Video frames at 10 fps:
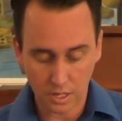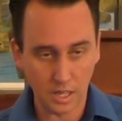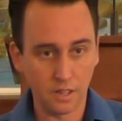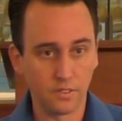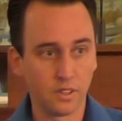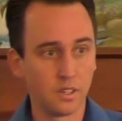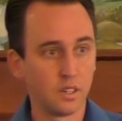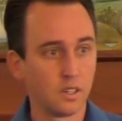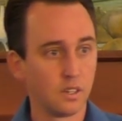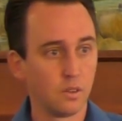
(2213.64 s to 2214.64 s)

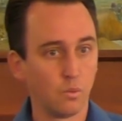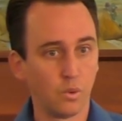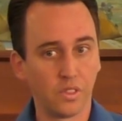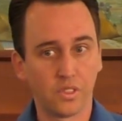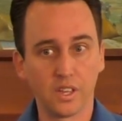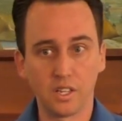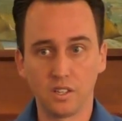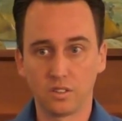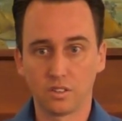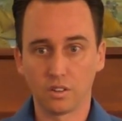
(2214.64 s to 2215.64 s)
even when
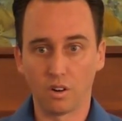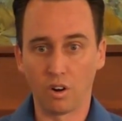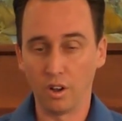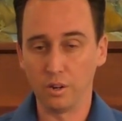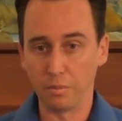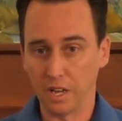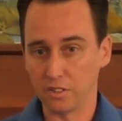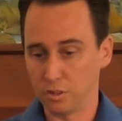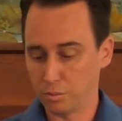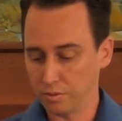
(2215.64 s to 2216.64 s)
things are unimaginable.